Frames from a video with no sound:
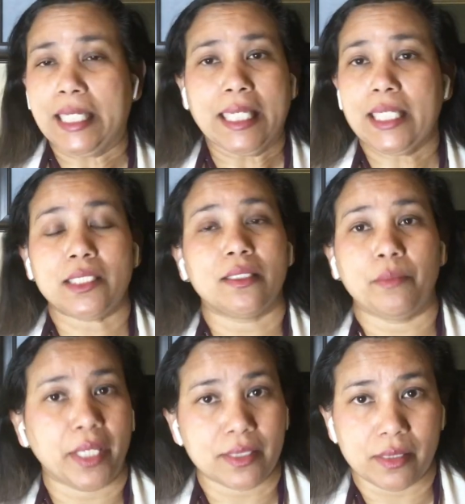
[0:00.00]
It didn't
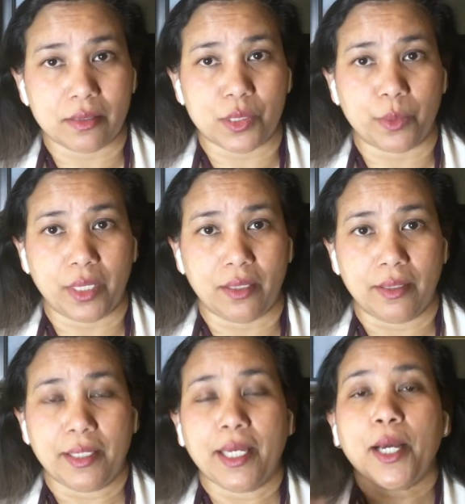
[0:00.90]
make sense to me.
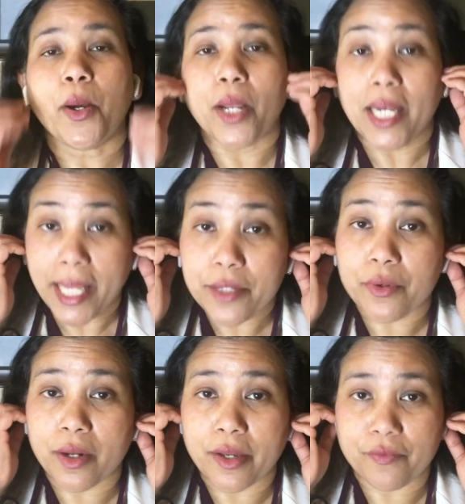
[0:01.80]
Later
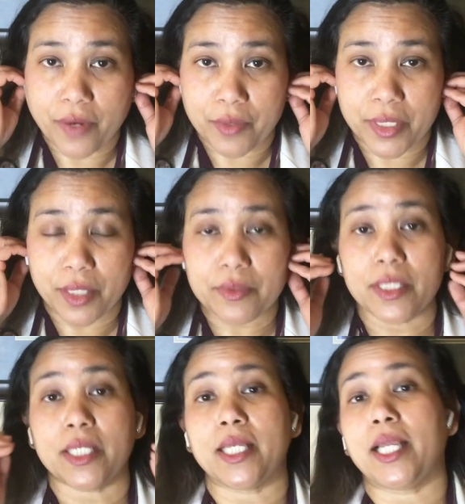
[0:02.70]
on, I found out
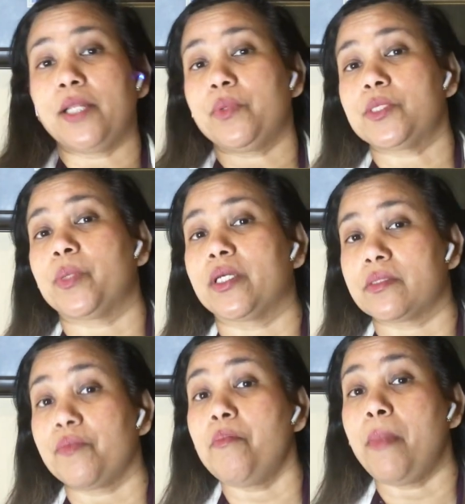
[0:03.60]
it was because
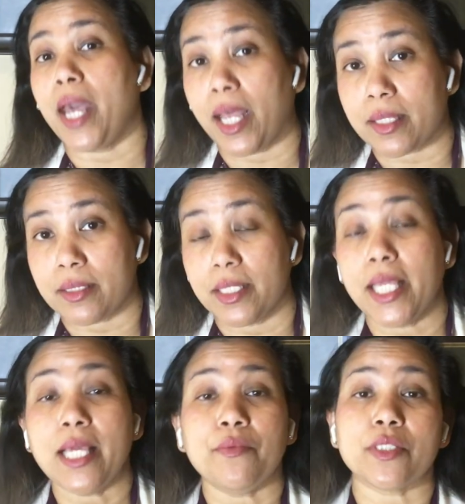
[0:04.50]
of math.
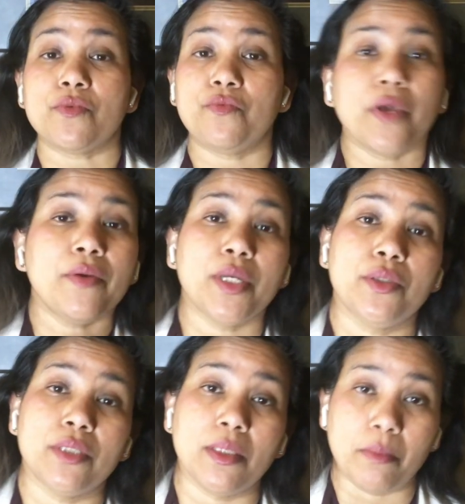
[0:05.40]
He was very
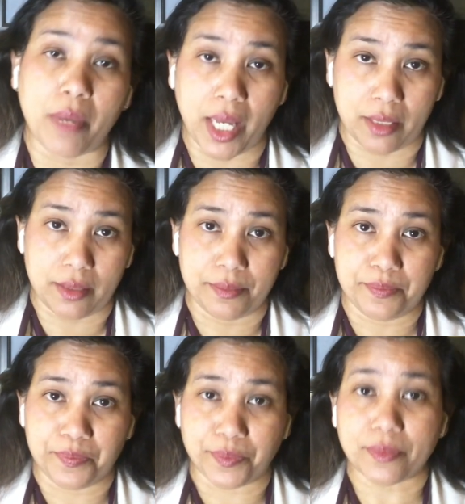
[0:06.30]
good in math.
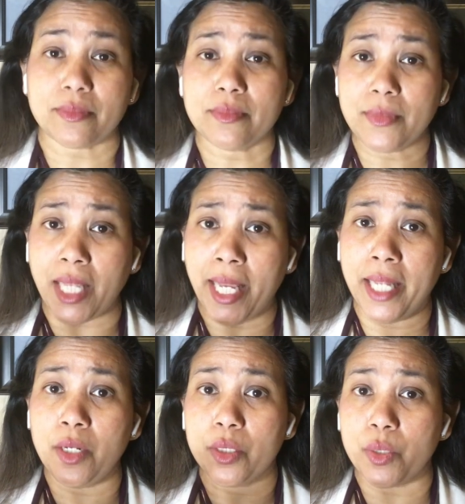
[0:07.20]

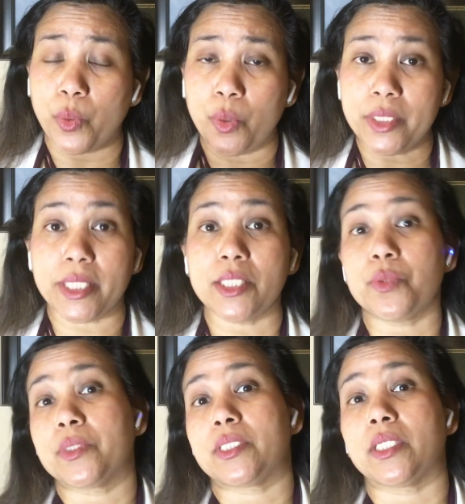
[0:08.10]
And the whole test
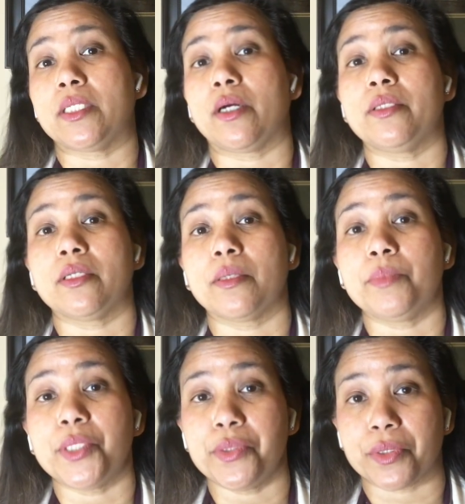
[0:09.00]
was done on the
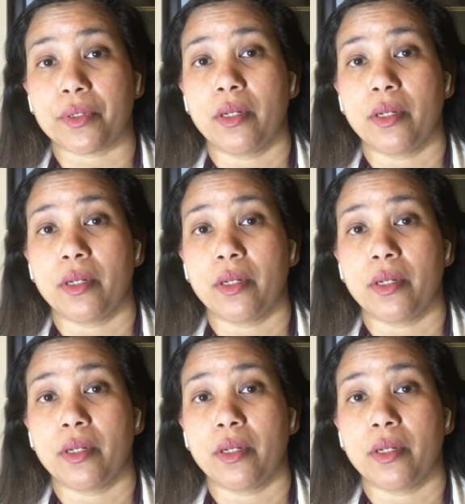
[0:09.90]
computer.